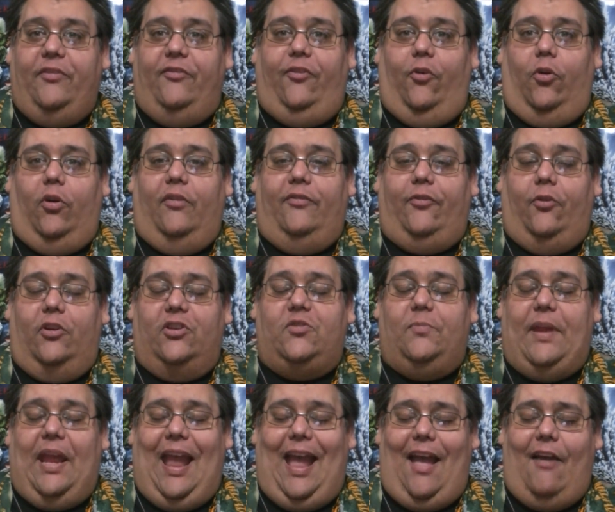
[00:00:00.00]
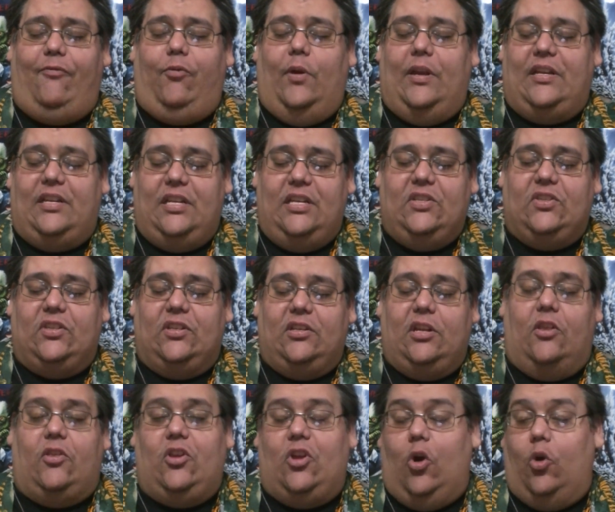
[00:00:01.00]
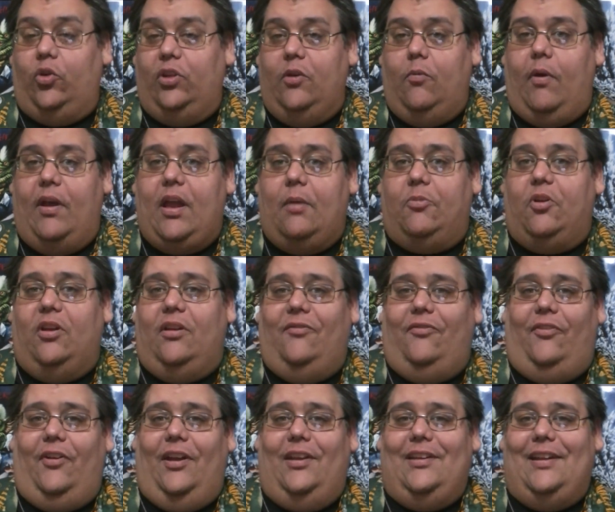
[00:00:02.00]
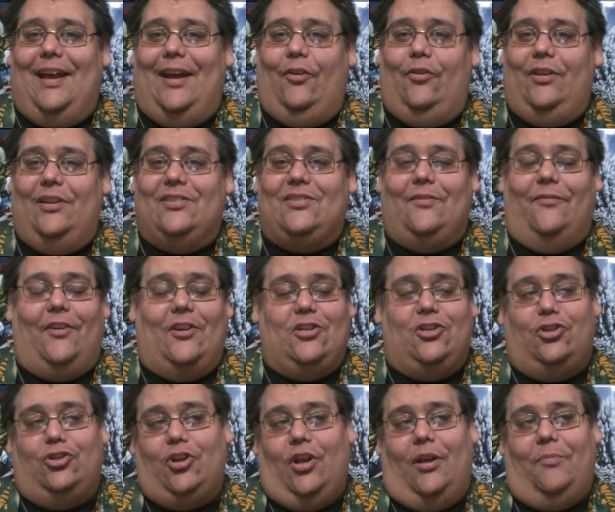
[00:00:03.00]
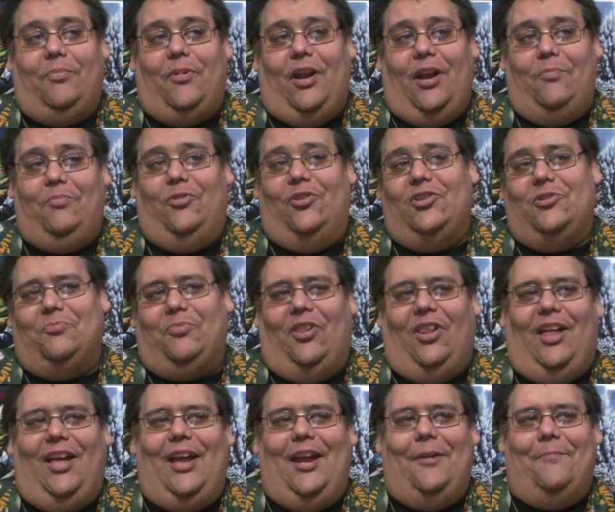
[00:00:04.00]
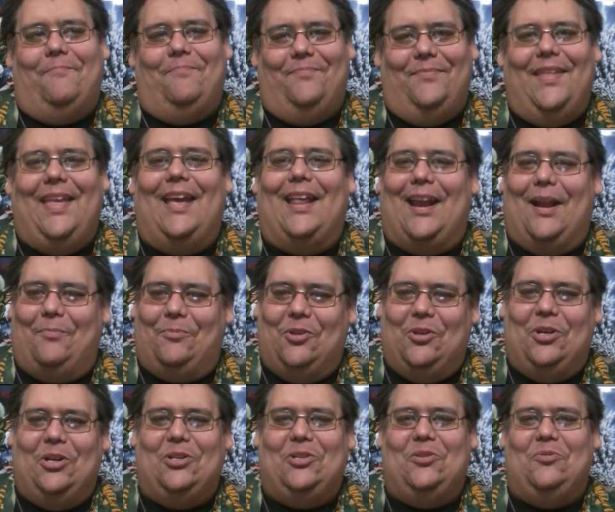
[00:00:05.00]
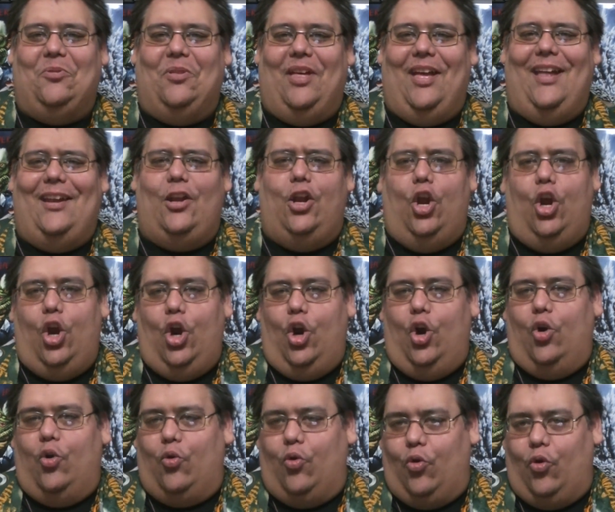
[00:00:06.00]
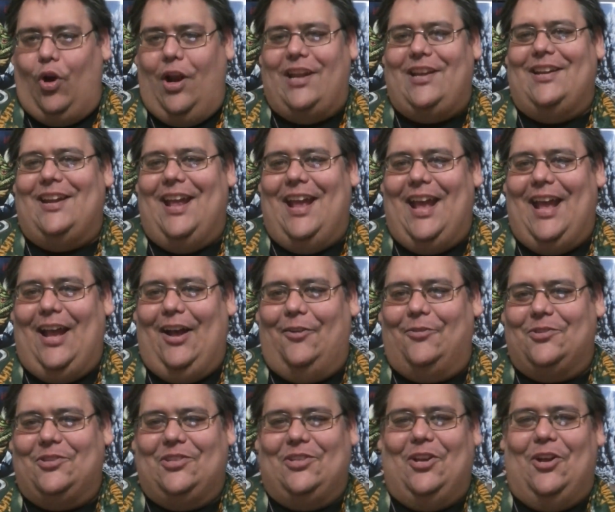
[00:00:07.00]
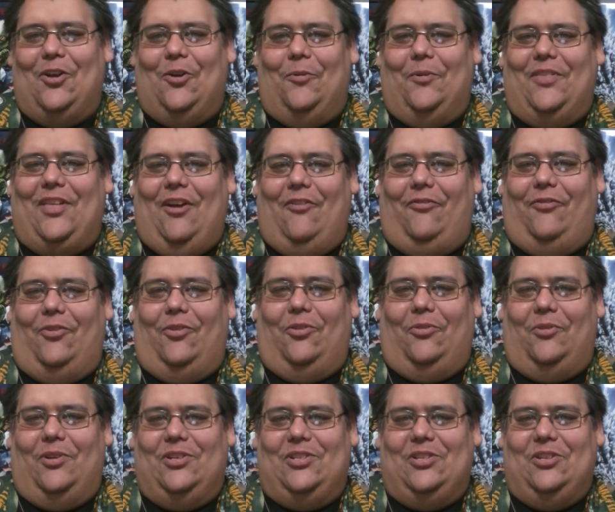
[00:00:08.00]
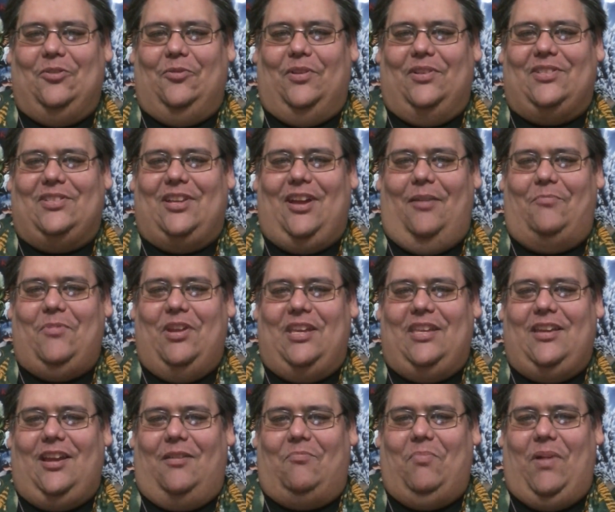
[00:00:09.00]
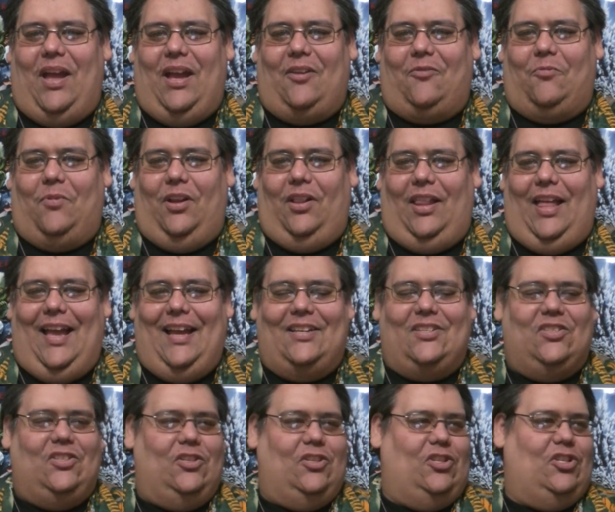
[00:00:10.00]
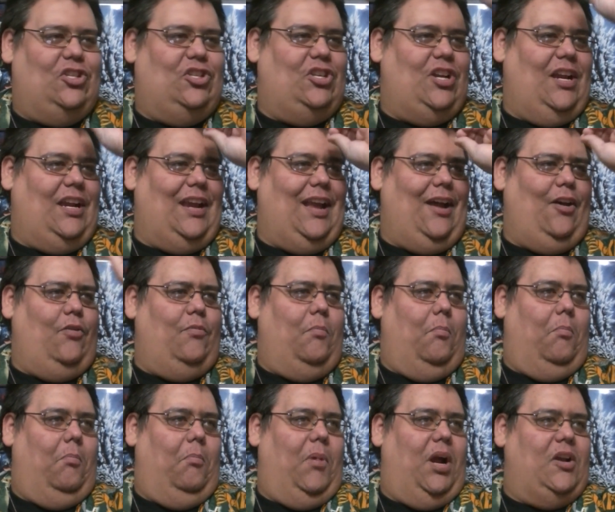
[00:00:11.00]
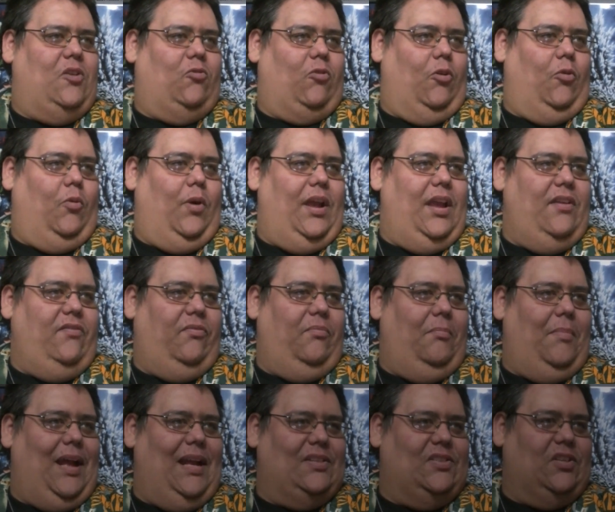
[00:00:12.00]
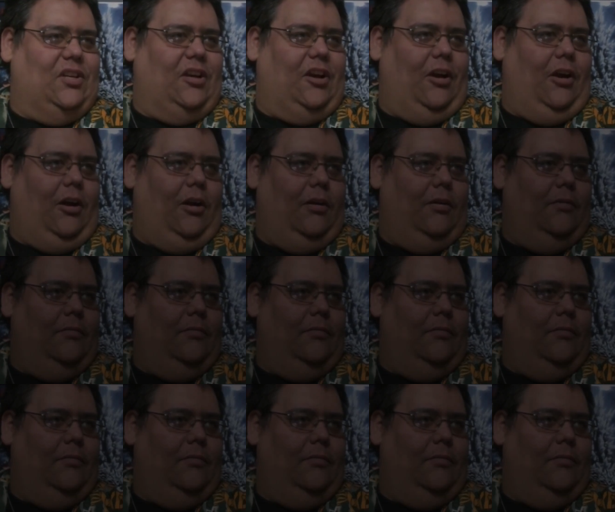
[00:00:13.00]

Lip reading: for it to be halfway decent, and the only way I'm going to find out is if I shut up and I push play. And I'm going to do that right now. So, without further ado, it's time to kick back, relax, and check out Microwave Massacre.